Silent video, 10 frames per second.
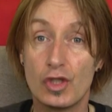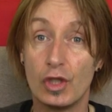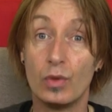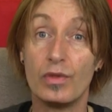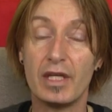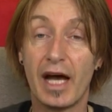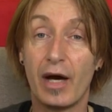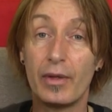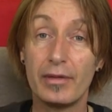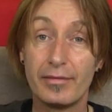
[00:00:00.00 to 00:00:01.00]
To the
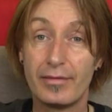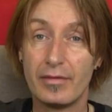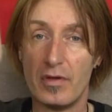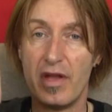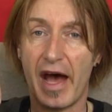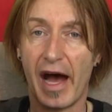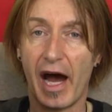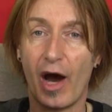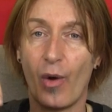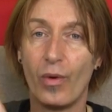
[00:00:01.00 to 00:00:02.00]
hour?
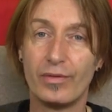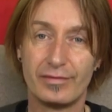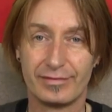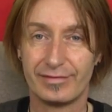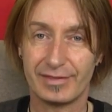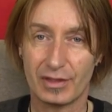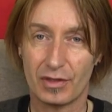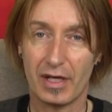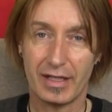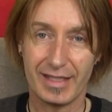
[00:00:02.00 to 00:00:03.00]
Now. That's
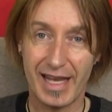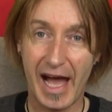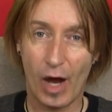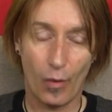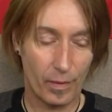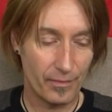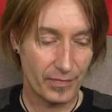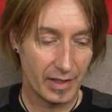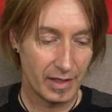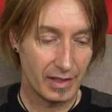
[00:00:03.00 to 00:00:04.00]
right, now.
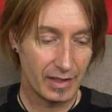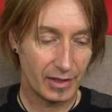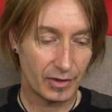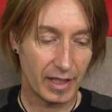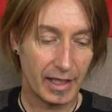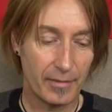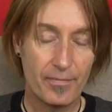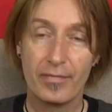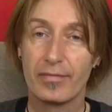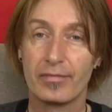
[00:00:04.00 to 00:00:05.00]
Okay,
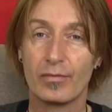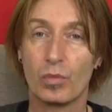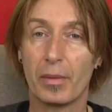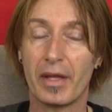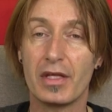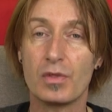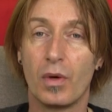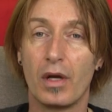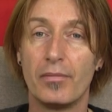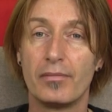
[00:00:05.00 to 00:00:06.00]
what about this
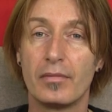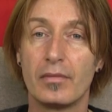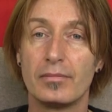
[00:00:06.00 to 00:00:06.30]
one?